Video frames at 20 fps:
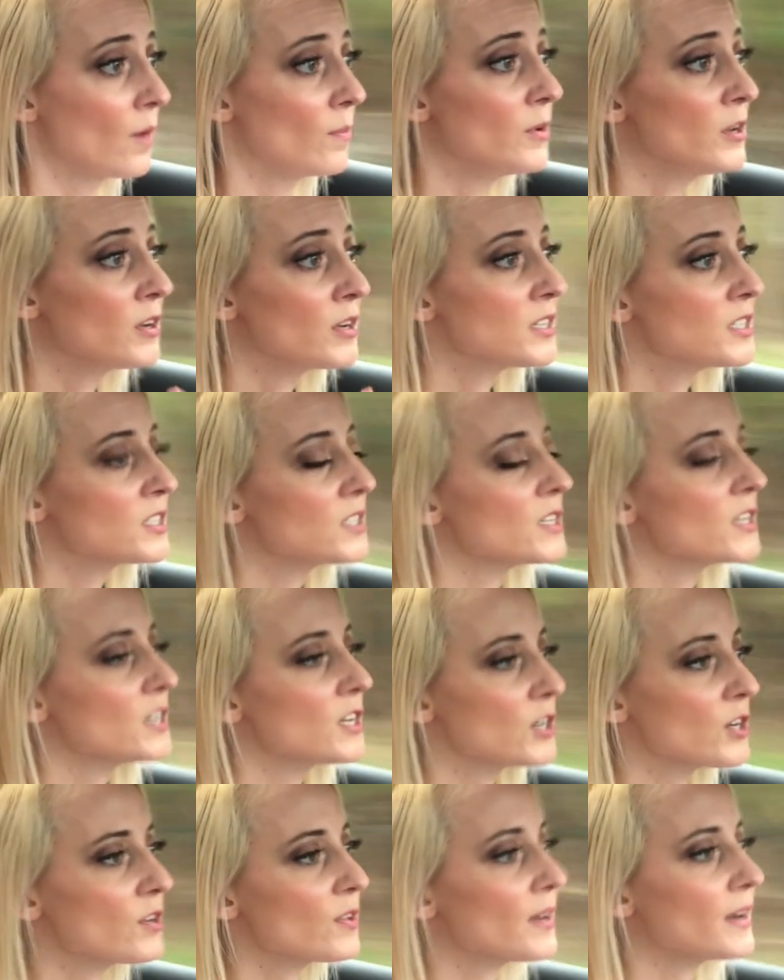But you can
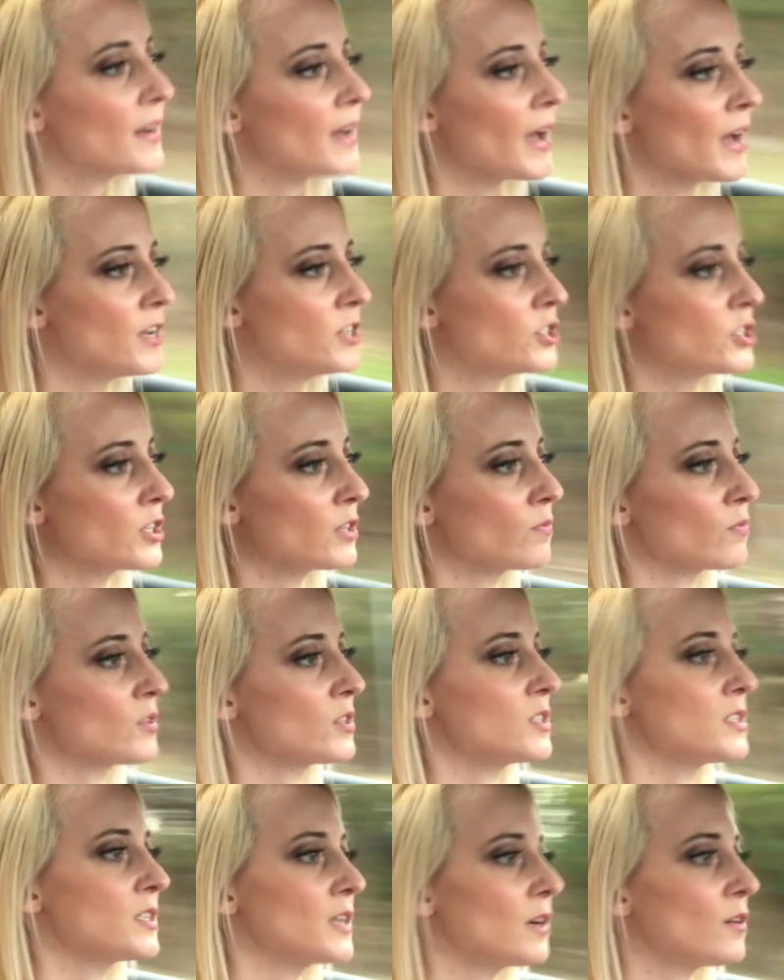just hear that engine,
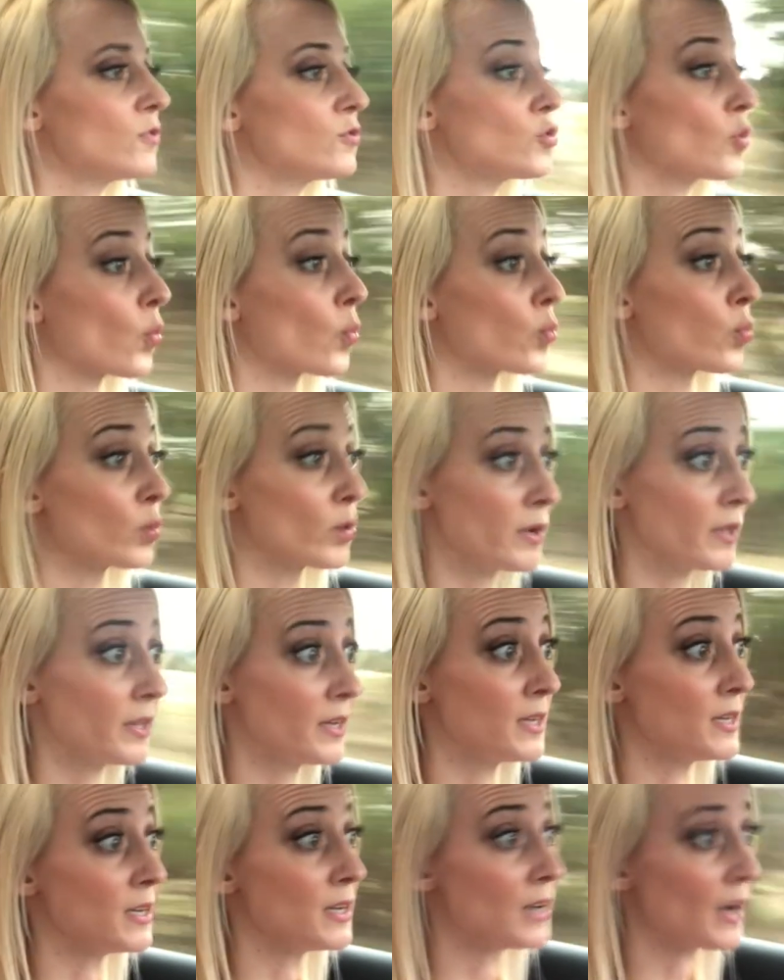which sounds
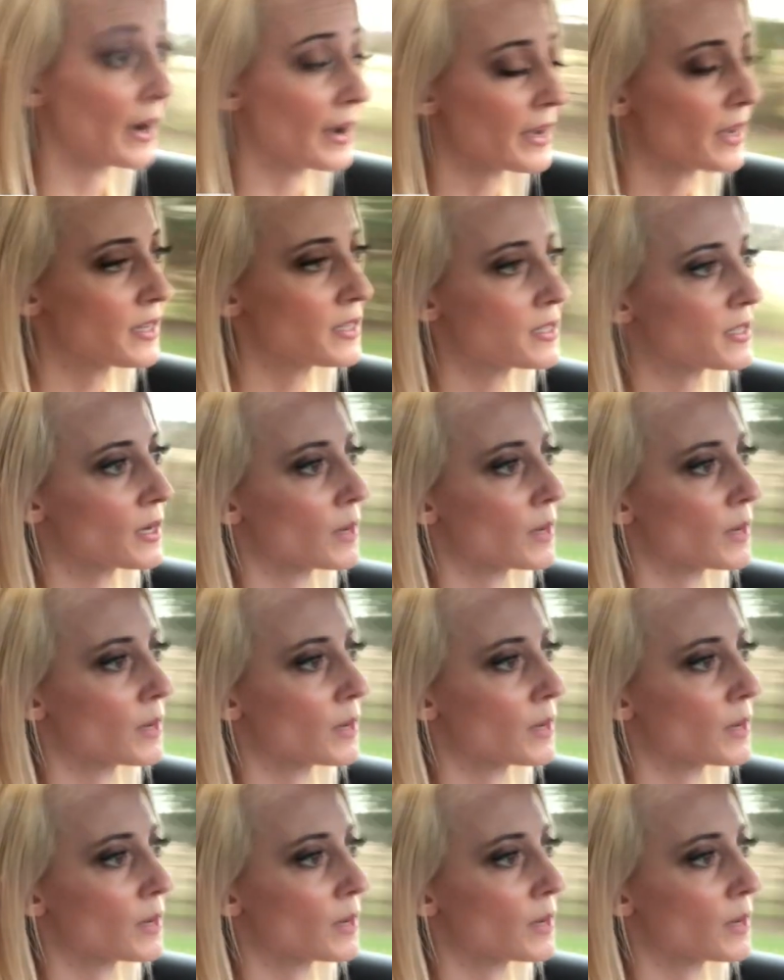really nice.